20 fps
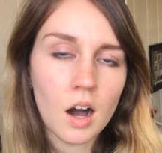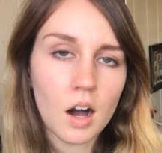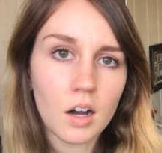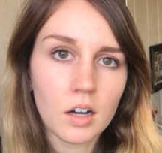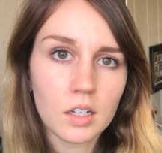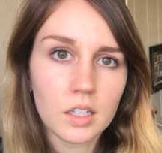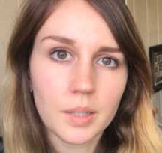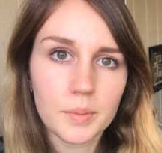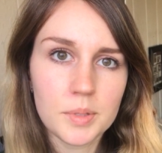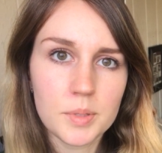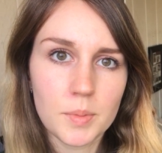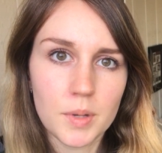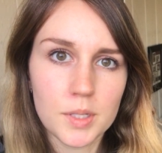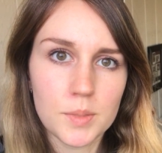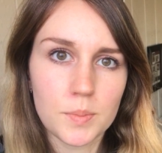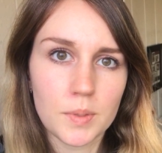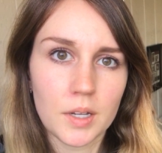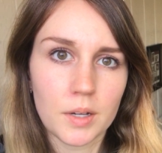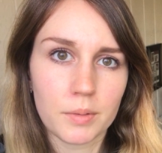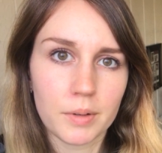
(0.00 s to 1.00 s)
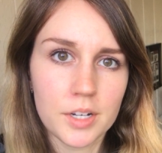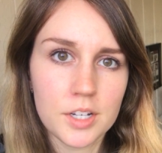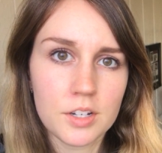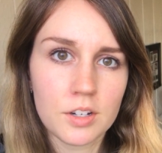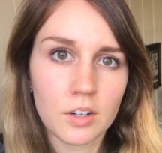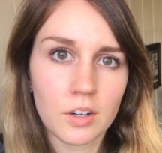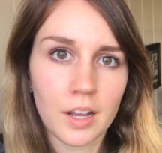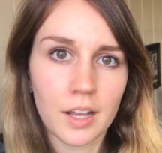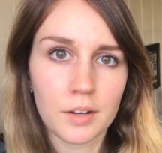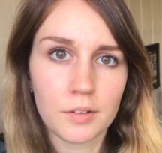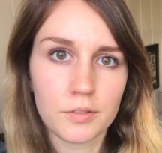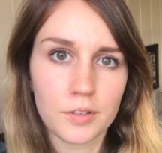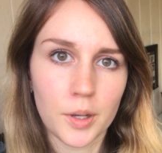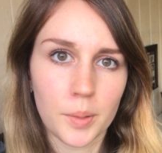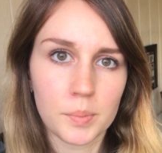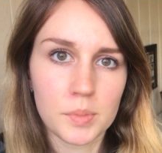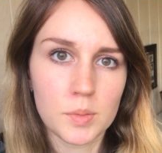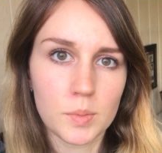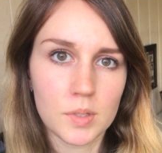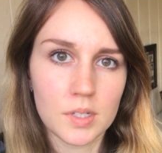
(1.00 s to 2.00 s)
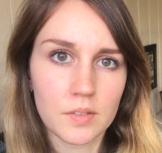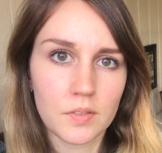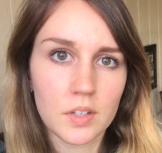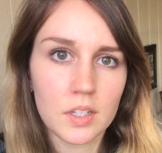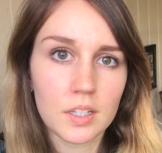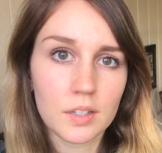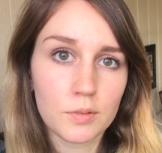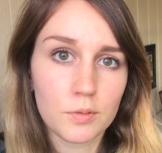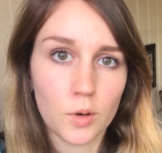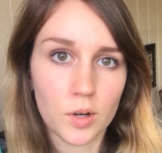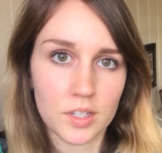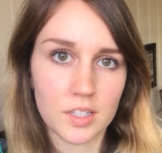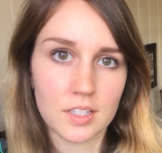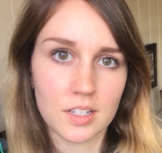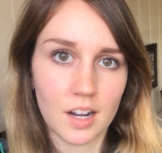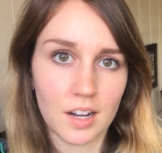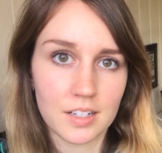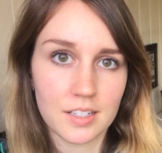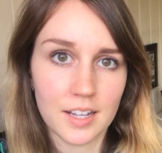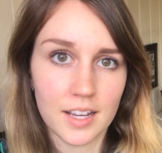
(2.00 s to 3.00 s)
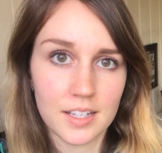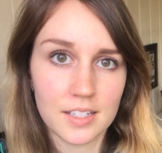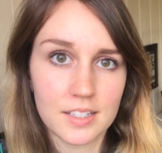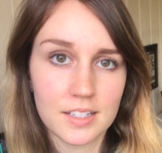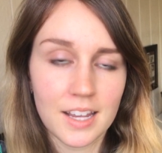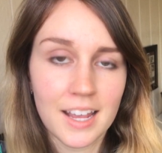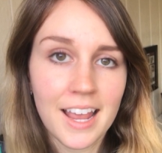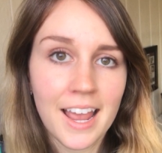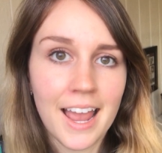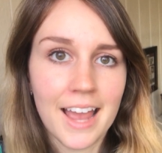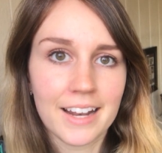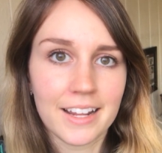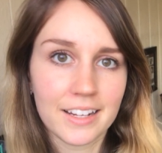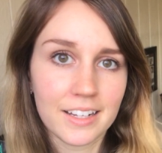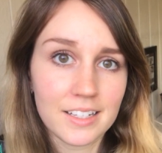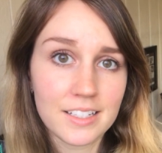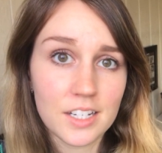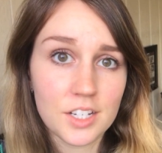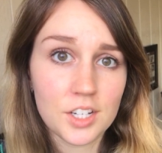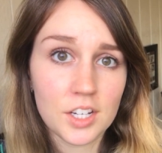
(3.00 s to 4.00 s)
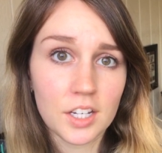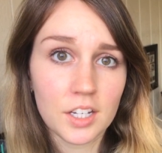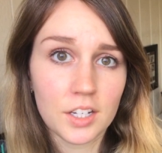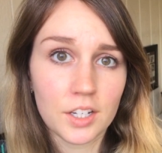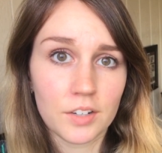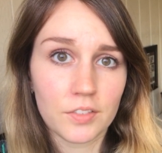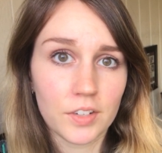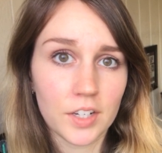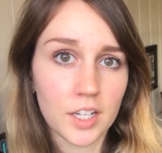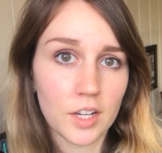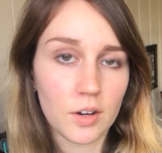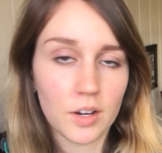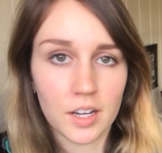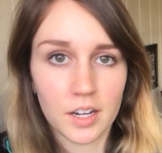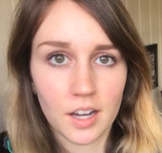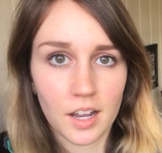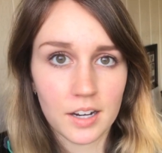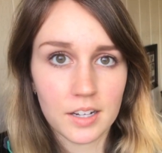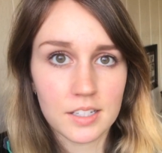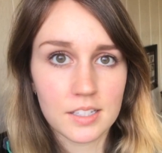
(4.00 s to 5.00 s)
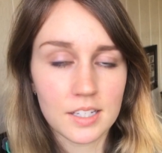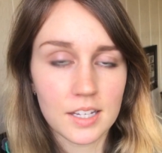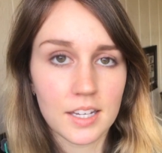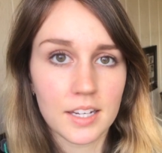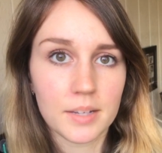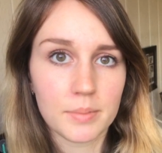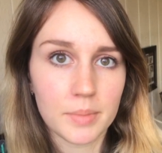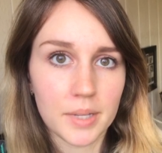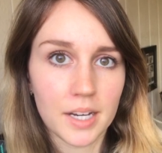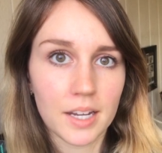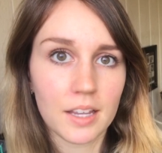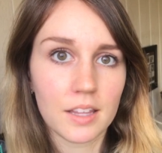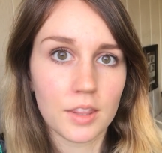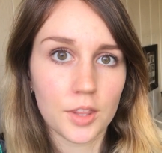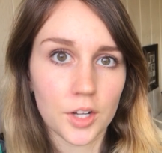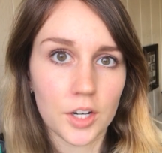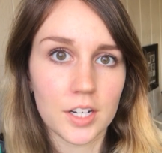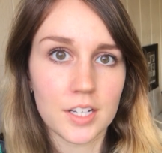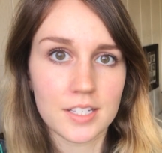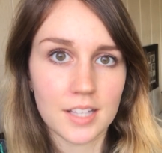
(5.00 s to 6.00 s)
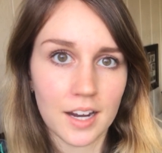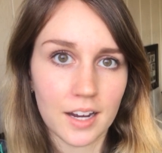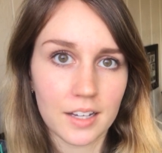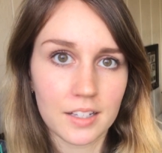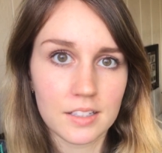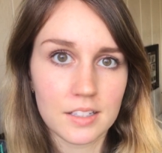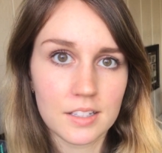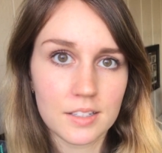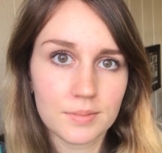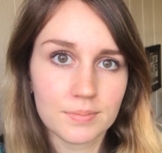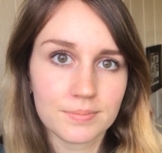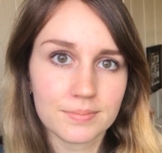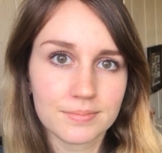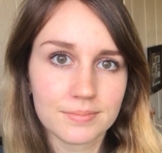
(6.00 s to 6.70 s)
All clips must be original and filmed specifically for this contest. And in addition, your video cannot exceed a minute and 30 seconds.